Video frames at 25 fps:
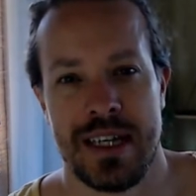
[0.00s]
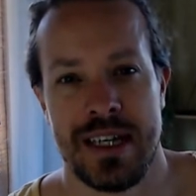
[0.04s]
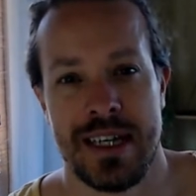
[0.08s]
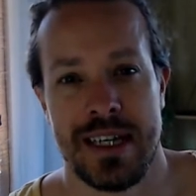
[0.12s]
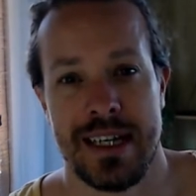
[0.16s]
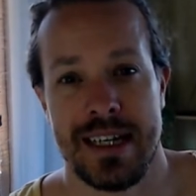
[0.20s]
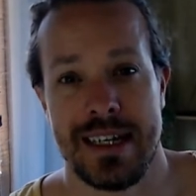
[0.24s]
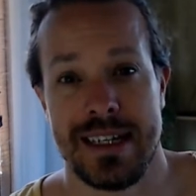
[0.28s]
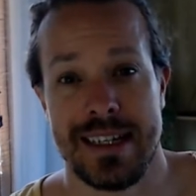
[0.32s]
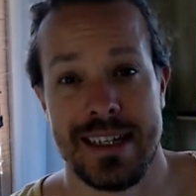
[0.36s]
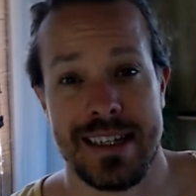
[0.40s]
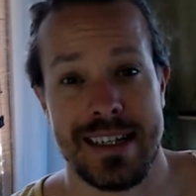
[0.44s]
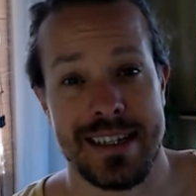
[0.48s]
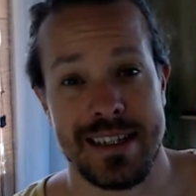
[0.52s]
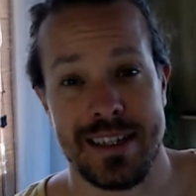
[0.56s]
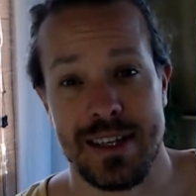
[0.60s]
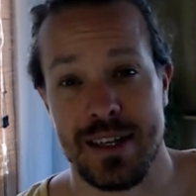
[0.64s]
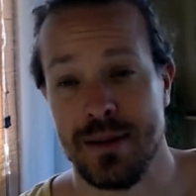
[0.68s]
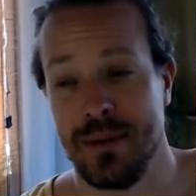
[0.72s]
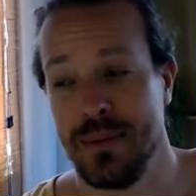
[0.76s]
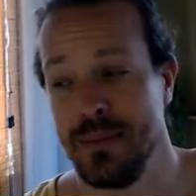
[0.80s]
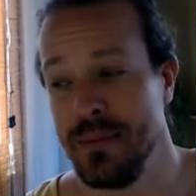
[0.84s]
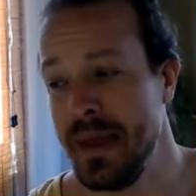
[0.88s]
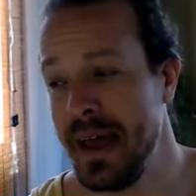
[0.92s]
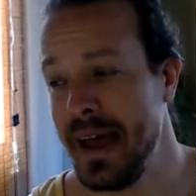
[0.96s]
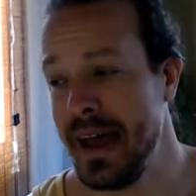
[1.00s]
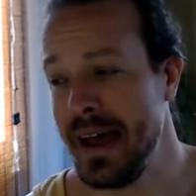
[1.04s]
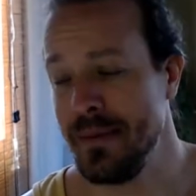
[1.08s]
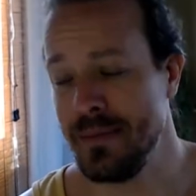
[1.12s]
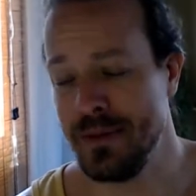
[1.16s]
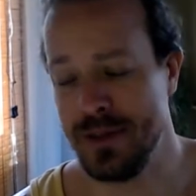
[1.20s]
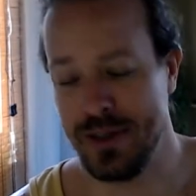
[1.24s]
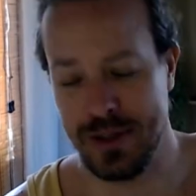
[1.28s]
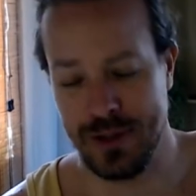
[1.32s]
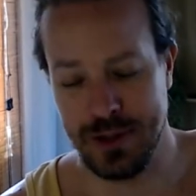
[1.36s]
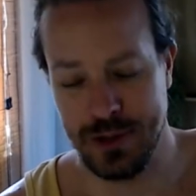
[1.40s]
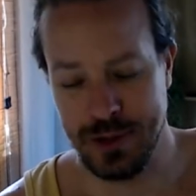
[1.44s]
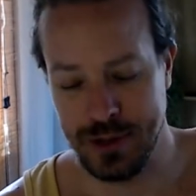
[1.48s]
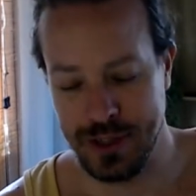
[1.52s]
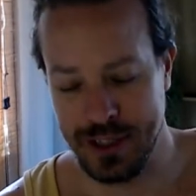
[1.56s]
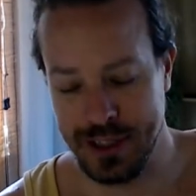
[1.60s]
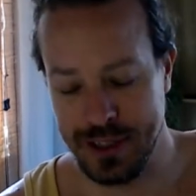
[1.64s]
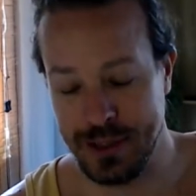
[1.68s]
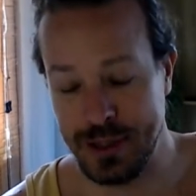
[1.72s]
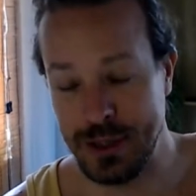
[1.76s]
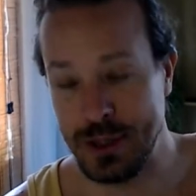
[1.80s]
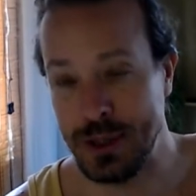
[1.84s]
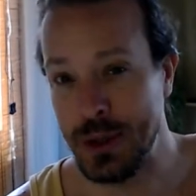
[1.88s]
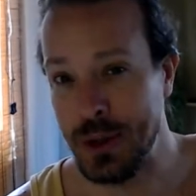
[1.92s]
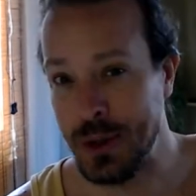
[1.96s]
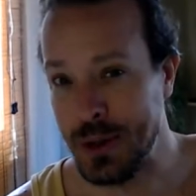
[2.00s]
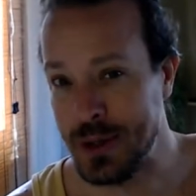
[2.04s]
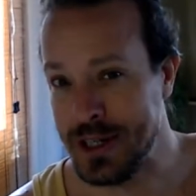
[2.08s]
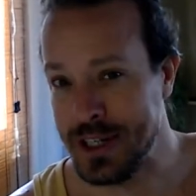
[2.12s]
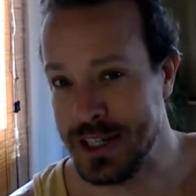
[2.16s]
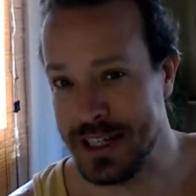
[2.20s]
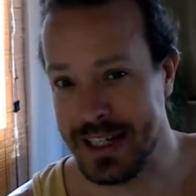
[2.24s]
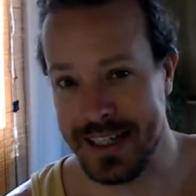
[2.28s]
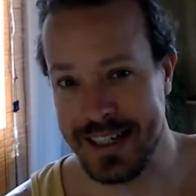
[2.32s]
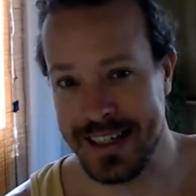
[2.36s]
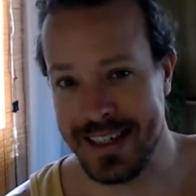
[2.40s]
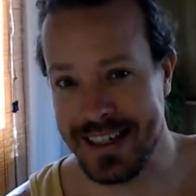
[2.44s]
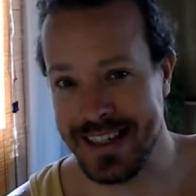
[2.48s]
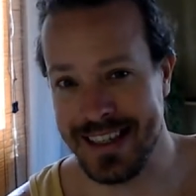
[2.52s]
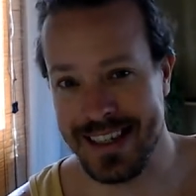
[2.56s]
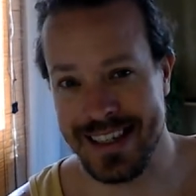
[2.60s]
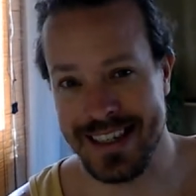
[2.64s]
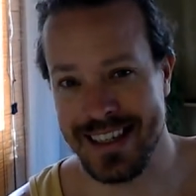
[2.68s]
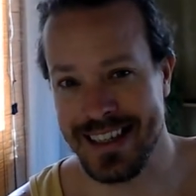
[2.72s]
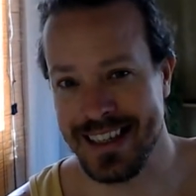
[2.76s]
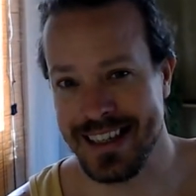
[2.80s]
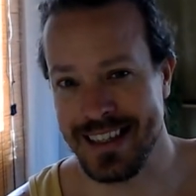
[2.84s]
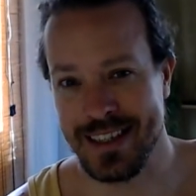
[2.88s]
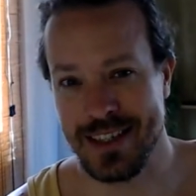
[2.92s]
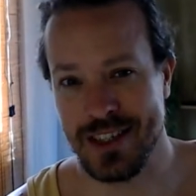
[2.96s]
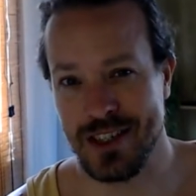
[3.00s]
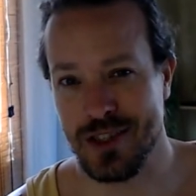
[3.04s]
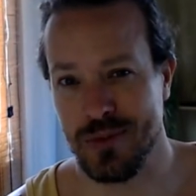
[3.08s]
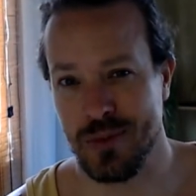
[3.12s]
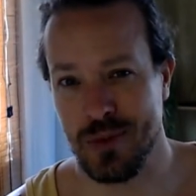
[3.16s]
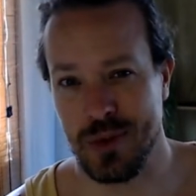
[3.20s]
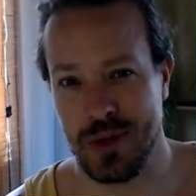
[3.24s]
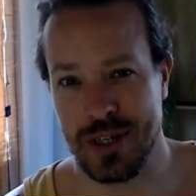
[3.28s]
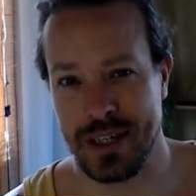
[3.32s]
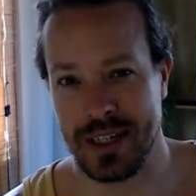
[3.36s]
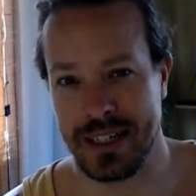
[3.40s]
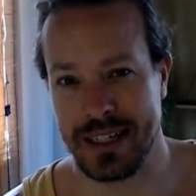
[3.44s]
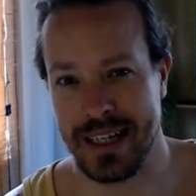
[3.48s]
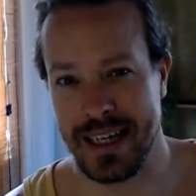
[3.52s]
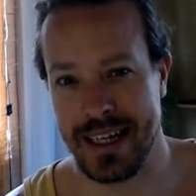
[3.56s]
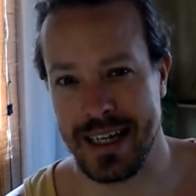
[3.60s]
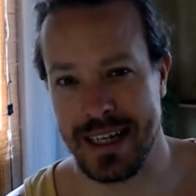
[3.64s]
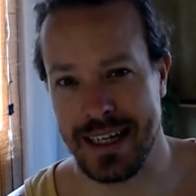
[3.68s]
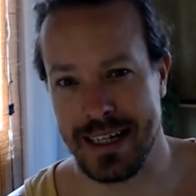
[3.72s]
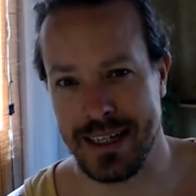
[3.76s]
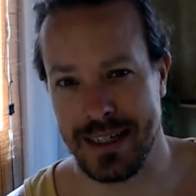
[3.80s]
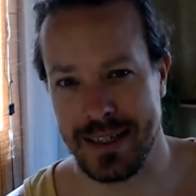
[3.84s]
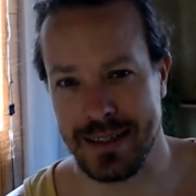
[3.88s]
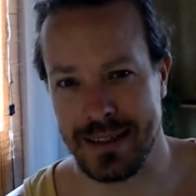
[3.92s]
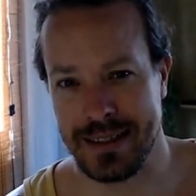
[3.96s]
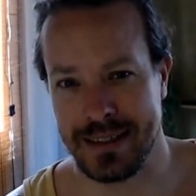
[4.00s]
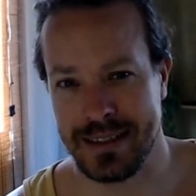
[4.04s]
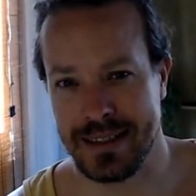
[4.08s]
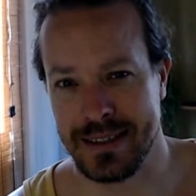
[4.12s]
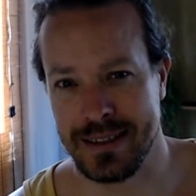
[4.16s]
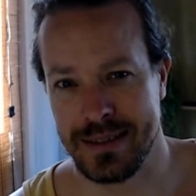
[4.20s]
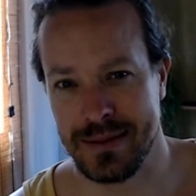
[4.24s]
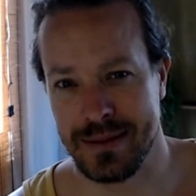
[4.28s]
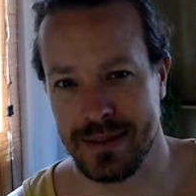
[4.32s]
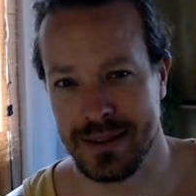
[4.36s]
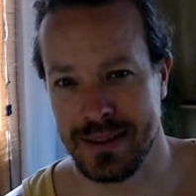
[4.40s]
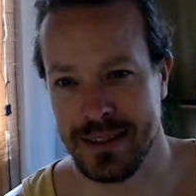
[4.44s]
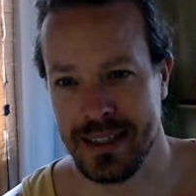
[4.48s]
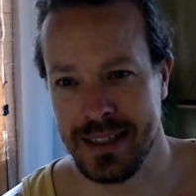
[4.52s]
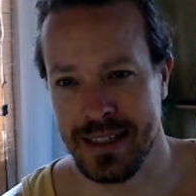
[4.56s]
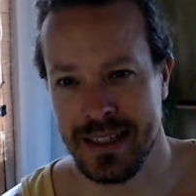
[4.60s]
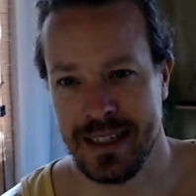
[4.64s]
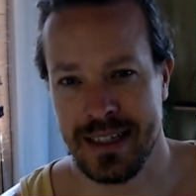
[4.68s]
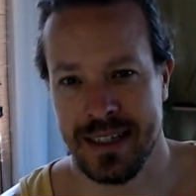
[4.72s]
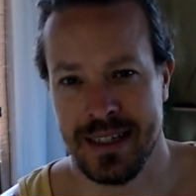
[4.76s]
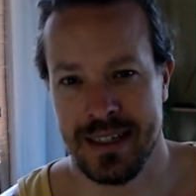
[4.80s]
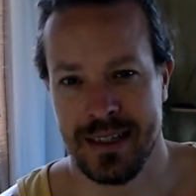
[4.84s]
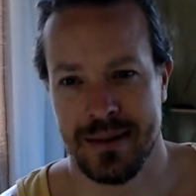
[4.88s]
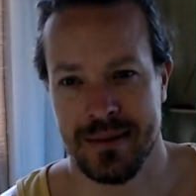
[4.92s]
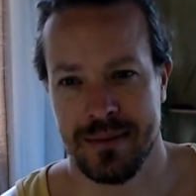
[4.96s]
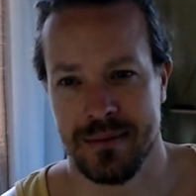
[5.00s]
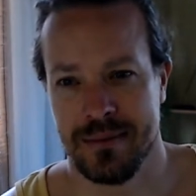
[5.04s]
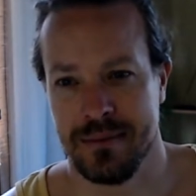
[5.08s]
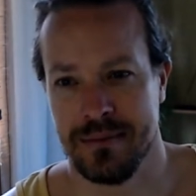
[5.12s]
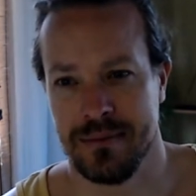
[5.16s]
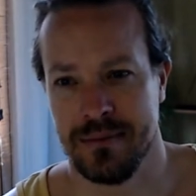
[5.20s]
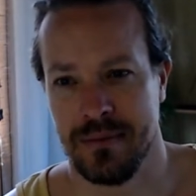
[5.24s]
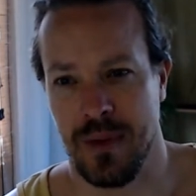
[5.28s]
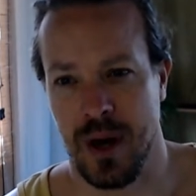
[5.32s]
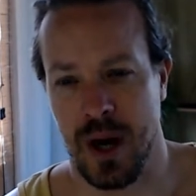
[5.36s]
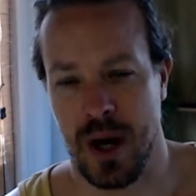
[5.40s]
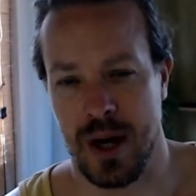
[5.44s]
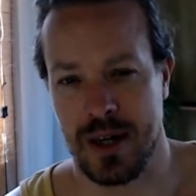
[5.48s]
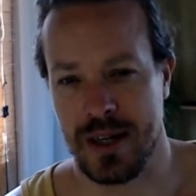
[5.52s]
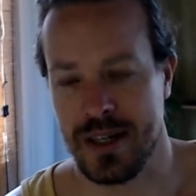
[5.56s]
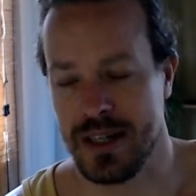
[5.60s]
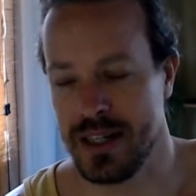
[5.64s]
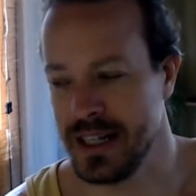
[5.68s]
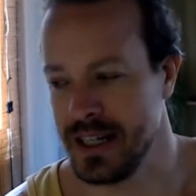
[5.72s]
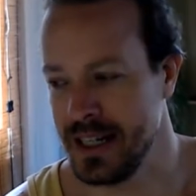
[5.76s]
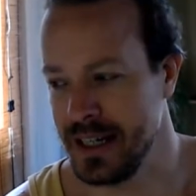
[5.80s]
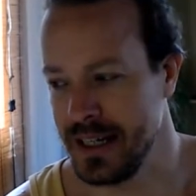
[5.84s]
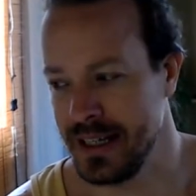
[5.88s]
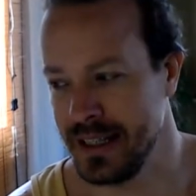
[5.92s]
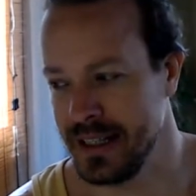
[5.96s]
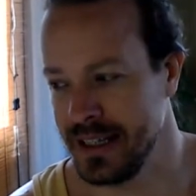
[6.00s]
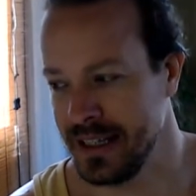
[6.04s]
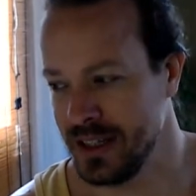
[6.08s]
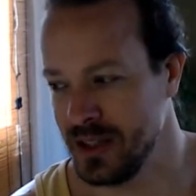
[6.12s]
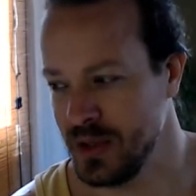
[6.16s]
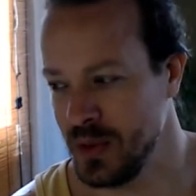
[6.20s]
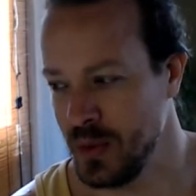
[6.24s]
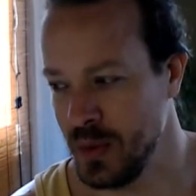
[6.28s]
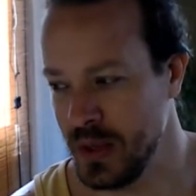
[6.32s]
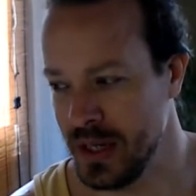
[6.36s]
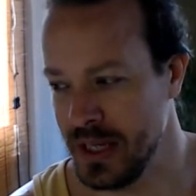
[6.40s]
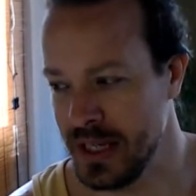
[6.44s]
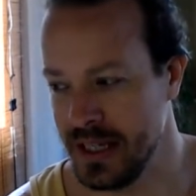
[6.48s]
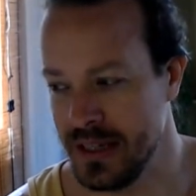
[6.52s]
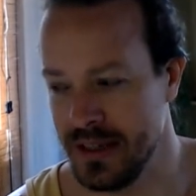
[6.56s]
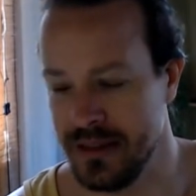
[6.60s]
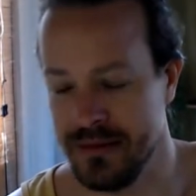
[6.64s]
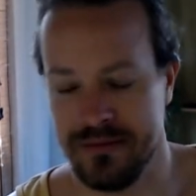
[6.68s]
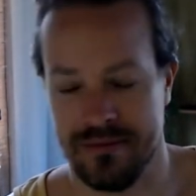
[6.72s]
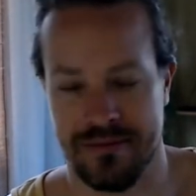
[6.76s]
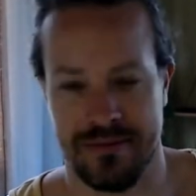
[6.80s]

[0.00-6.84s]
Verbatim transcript: It is a absolutely gorgeous spring day here. It's March, I think 20